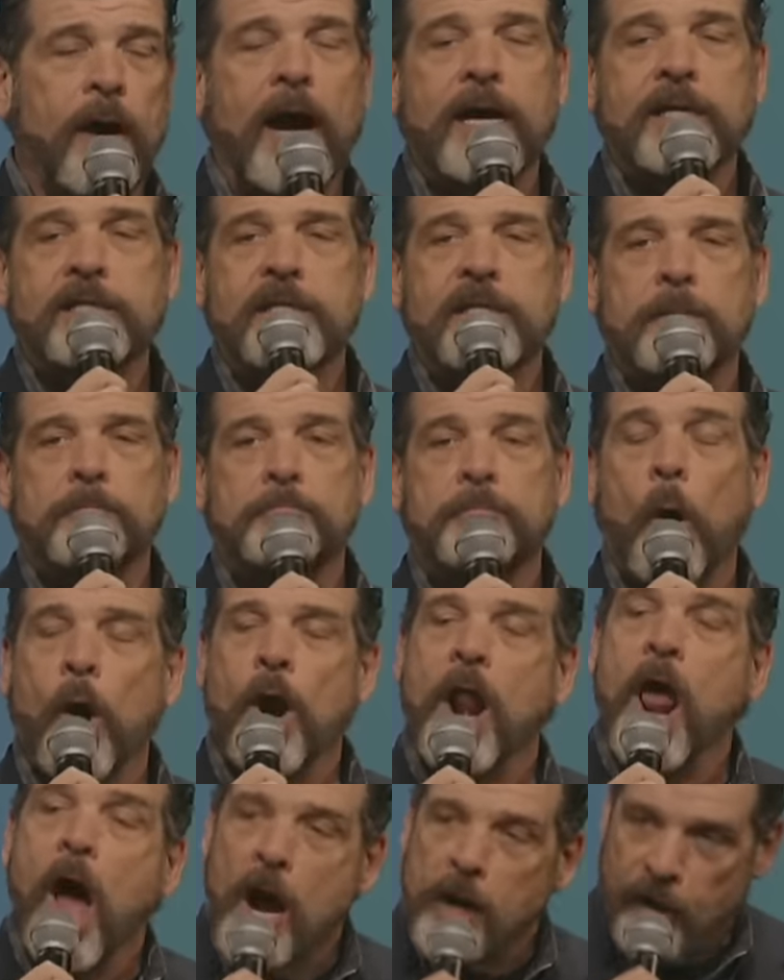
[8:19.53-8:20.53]
I said,
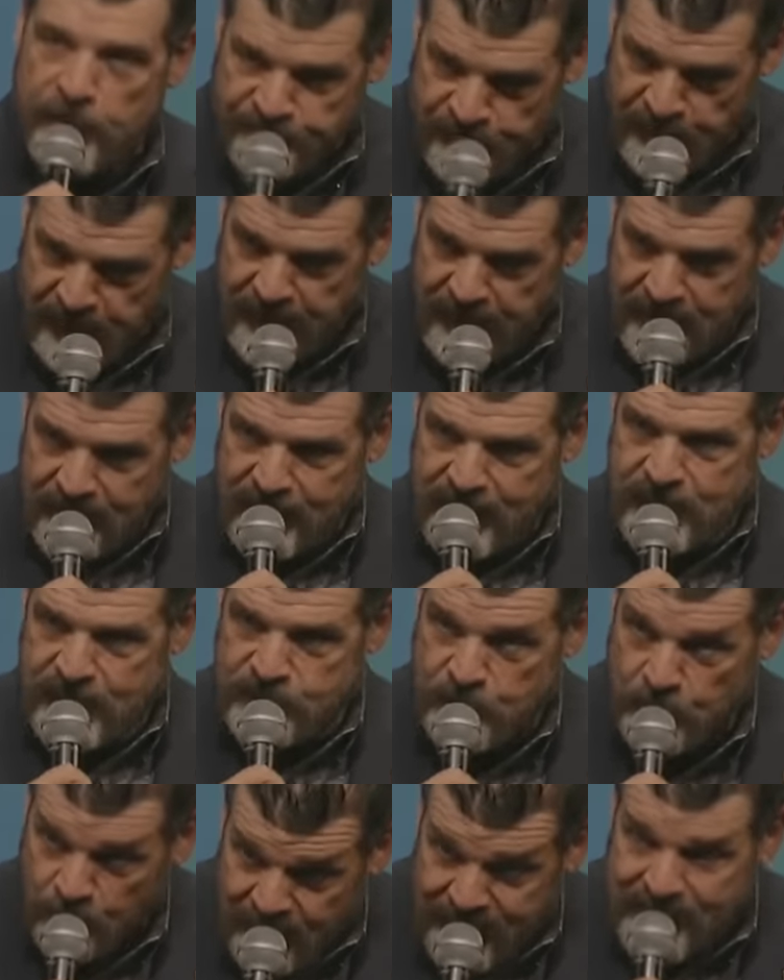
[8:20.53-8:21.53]
Pornography is
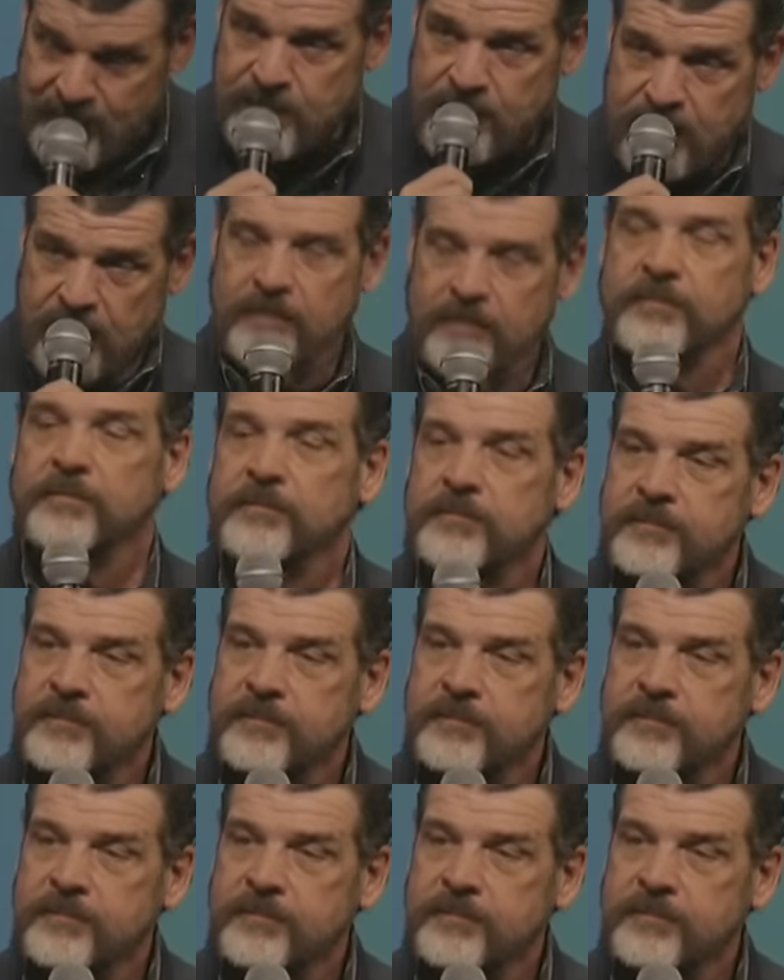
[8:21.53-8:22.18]
the reason